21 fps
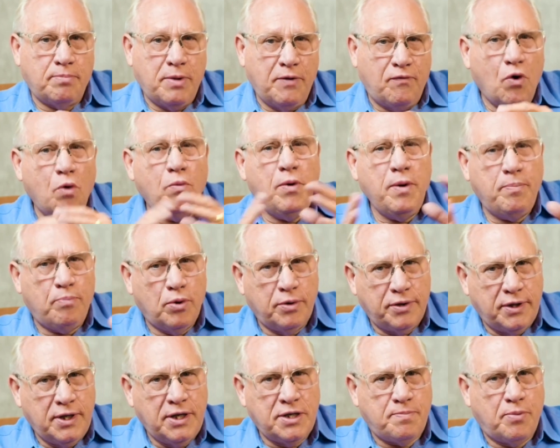before we
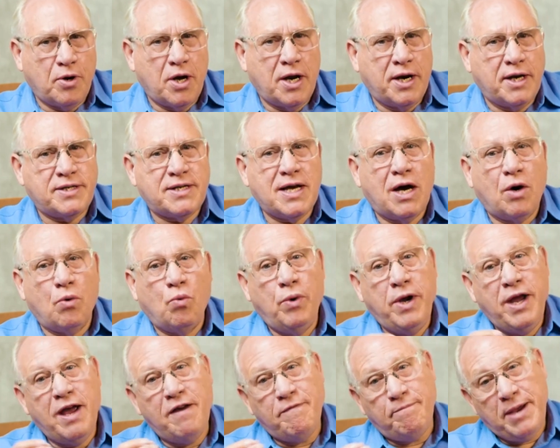put these products out,
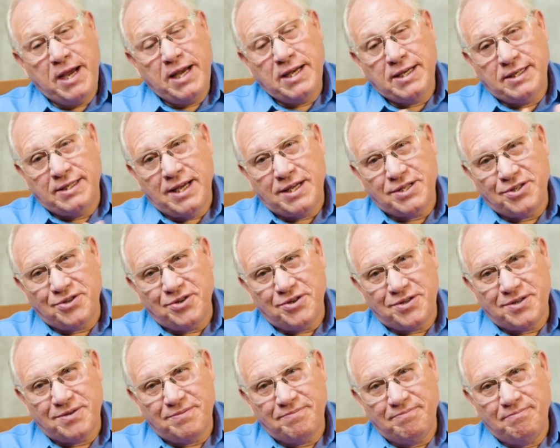we have beta
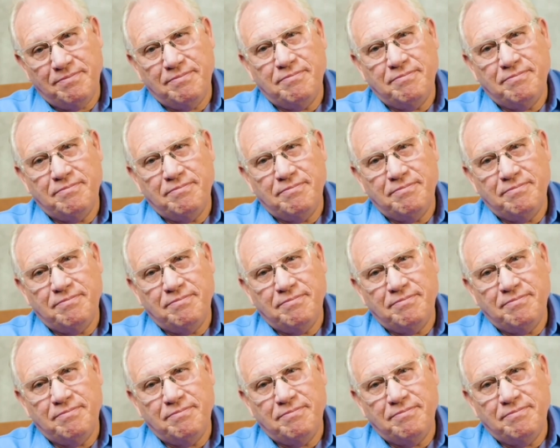testers.